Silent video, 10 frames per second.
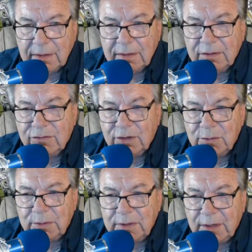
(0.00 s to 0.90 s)
this
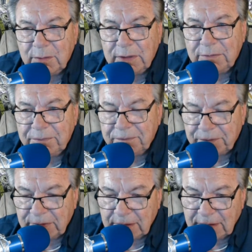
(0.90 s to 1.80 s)
gentleman come in,
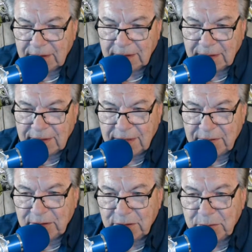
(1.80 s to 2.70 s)
and
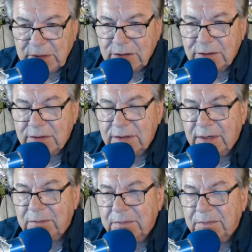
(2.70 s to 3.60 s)
I'm not going to mention his
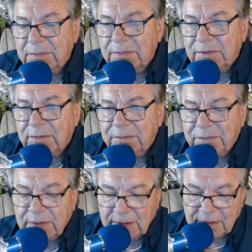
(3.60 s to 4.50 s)
name, so
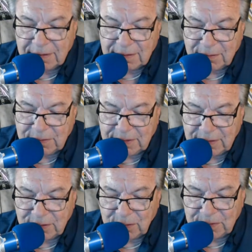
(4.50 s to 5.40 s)
no need
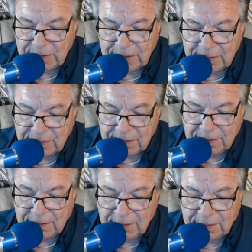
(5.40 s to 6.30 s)
of doing that.
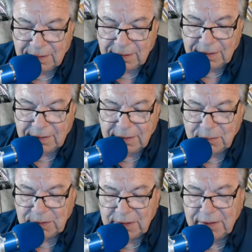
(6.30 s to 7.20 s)
And he
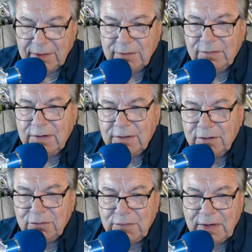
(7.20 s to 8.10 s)
come in, and he's seen
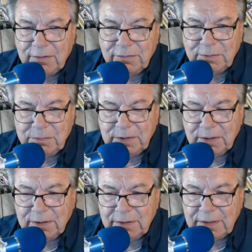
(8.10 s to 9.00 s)
those valves up
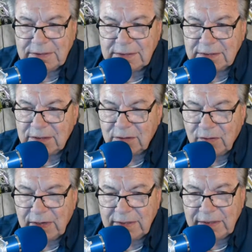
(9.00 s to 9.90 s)
there, and he says,
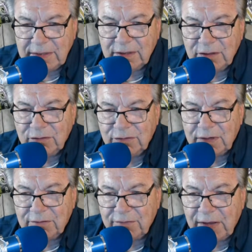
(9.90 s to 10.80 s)
I need a new
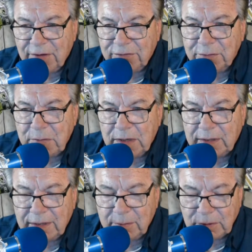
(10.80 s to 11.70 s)
set of valves for my
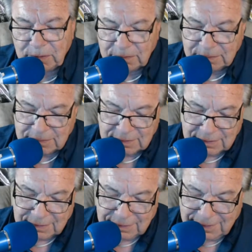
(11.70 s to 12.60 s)
camera.
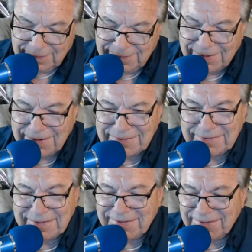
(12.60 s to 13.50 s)
And I
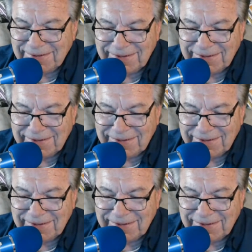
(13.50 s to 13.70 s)
said,